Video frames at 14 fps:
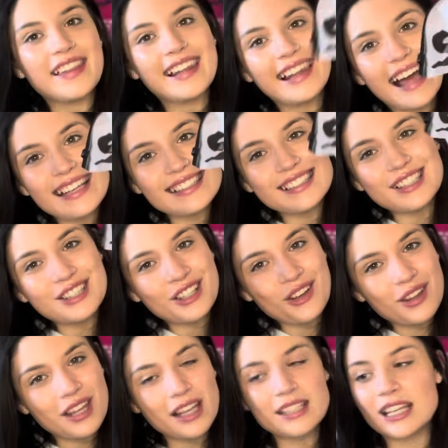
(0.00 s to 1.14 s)
the last two
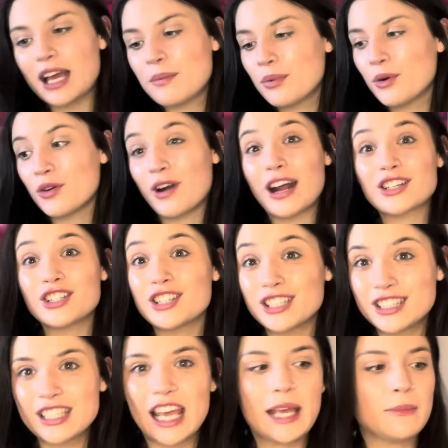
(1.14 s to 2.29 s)
things I bought are actually the
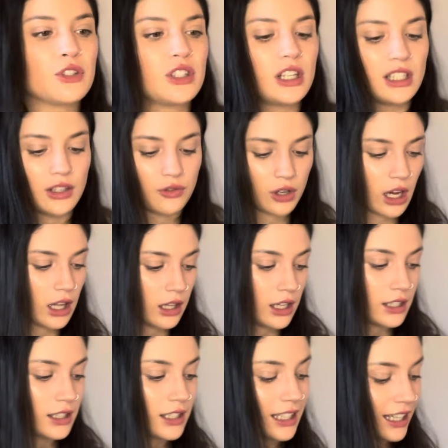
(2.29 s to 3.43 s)
same, just in different
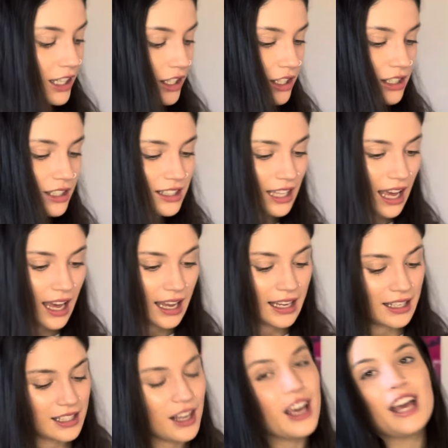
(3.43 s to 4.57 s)
colors, because I couldn't decide.
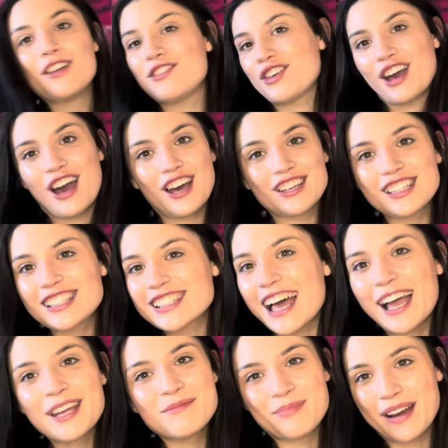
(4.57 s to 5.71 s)
You can't
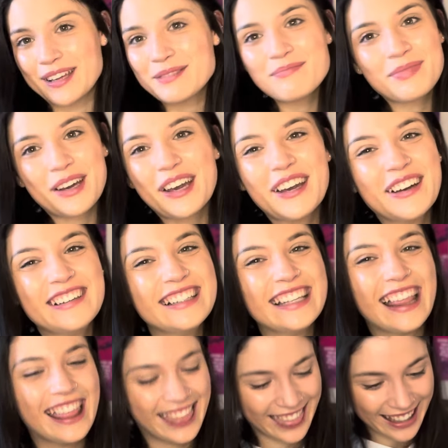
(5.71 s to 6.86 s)
decide, buy them
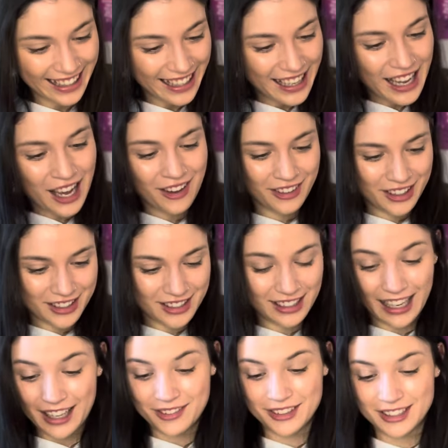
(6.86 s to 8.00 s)
both. I wish
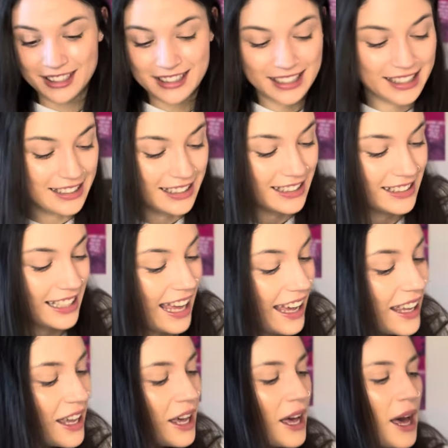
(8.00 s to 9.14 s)
life was as easy as that.
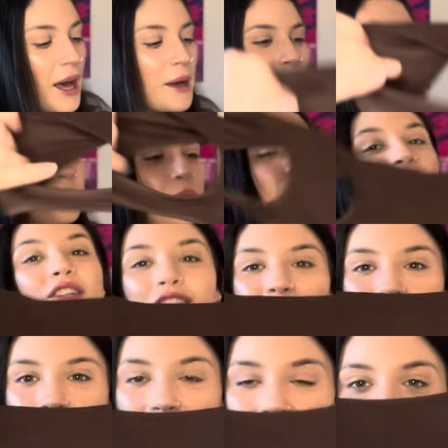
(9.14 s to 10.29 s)
So
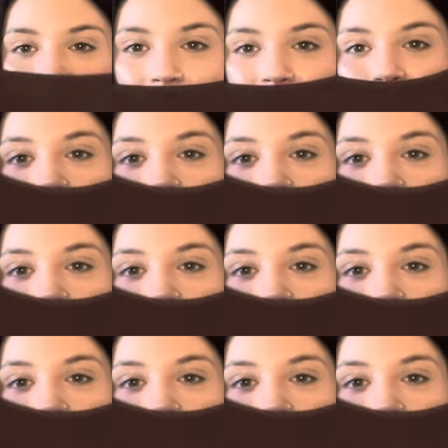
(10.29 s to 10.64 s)
I actually